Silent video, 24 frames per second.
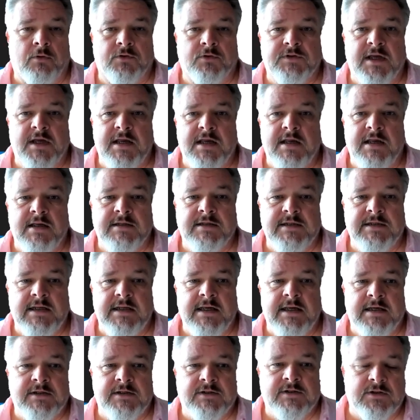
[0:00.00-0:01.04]
Taking a
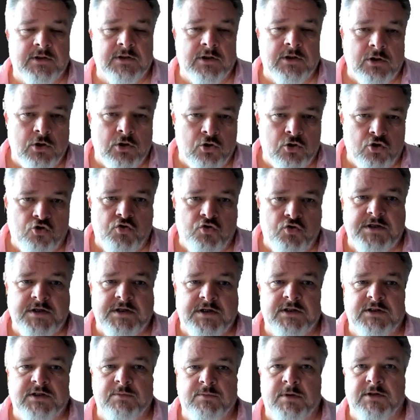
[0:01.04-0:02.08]
DDS, creating
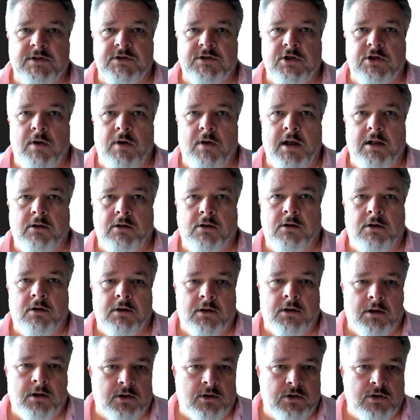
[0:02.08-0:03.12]
some SQL,
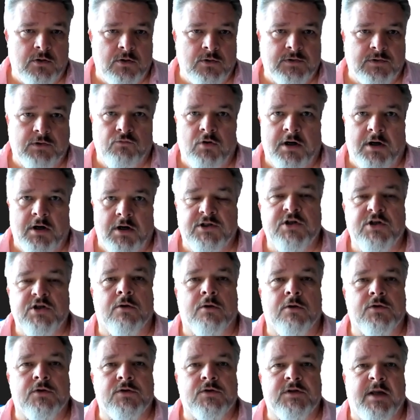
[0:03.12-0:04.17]
using run
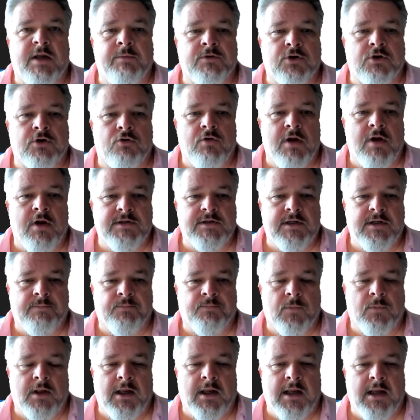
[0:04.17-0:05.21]
SQL statement to create it,
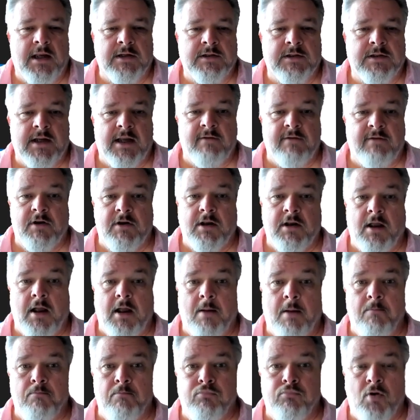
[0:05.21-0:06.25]
and having a
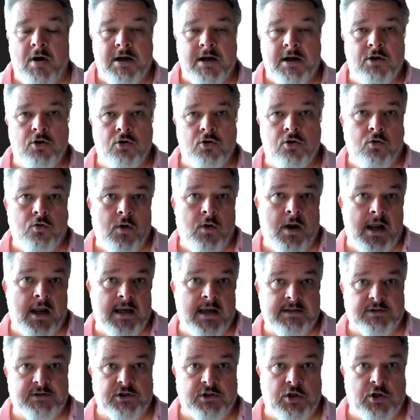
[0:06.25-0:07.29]
brand new
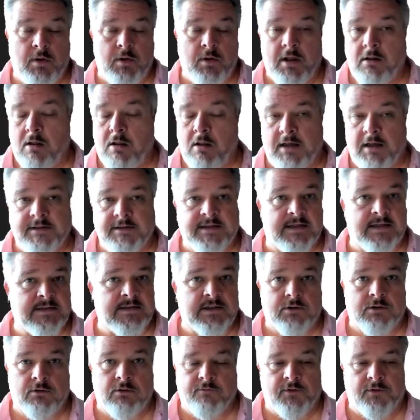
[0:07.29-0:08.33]
SQL
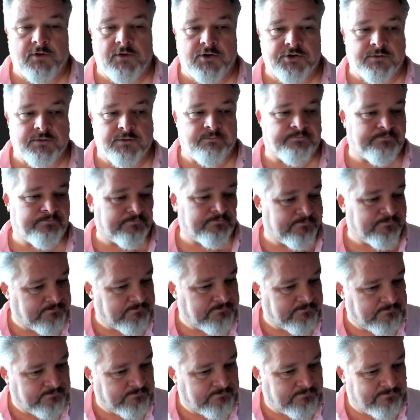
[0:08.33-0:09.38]
identical version.
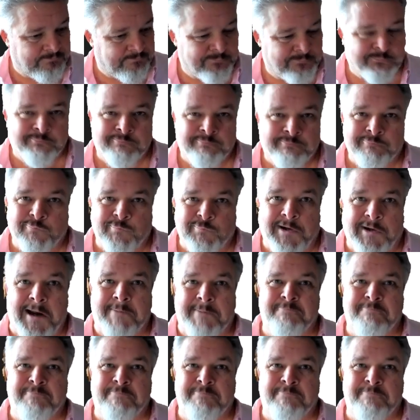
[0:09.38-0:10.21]
Right.